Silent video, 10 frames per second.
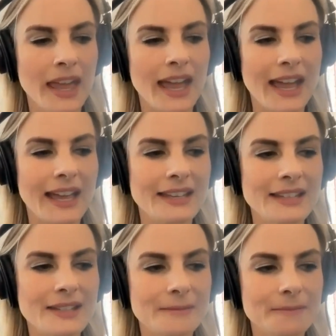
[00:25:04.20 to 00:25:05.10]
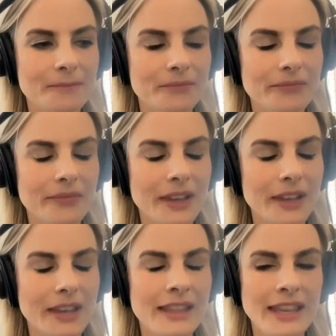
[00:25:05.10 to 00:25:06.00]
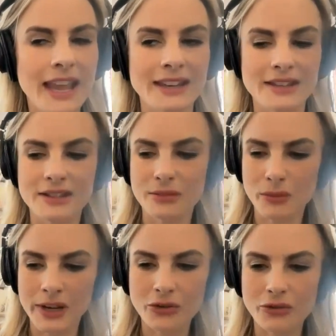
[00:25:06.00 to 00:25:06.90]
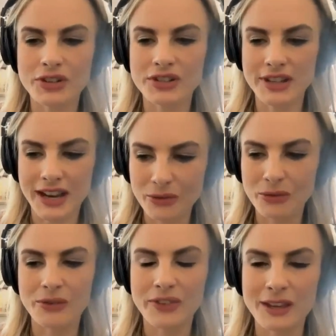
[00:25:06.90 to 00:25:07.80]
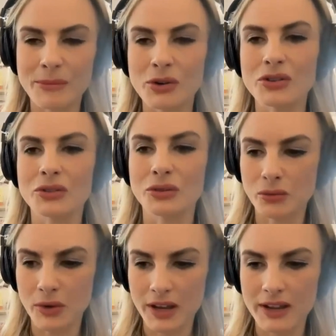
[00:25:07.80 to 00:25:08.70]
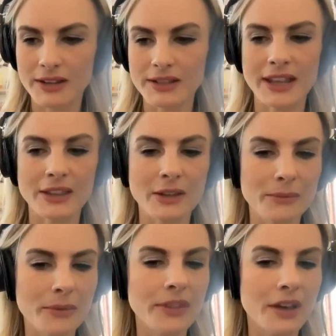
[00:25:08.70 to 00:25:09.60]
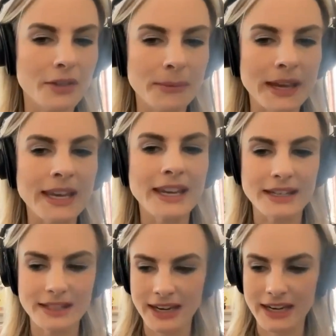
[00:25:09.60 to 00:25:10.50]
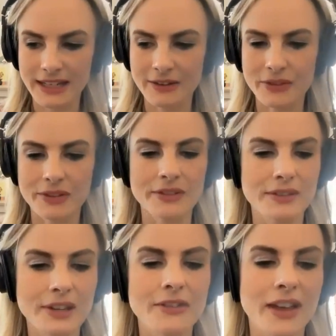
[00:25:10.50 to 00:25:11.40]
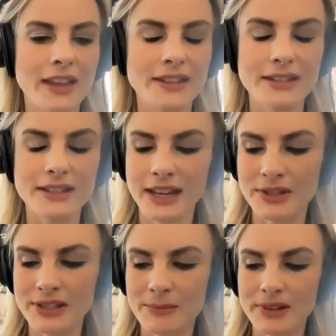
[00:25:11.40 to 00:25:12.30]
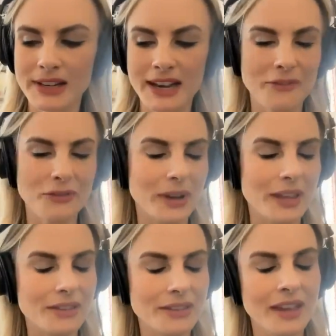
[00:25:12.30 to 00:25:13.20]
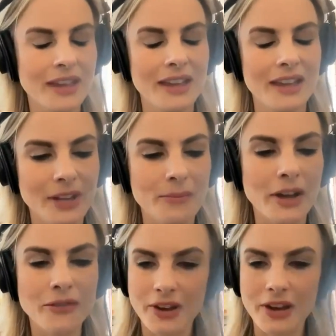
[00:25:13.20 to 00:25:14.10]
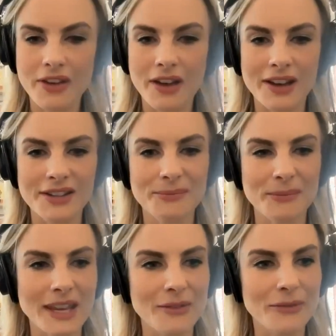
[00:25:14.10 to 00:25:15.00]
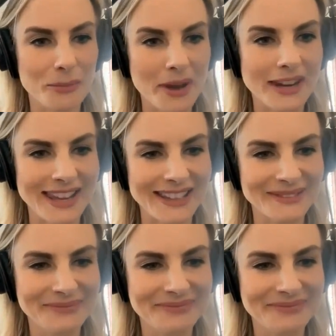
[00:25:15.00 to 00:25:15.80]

And in the end, when he crossed out all of the emotional words and the other meanings that he'd given events, he was simply left with, my father asked me for money.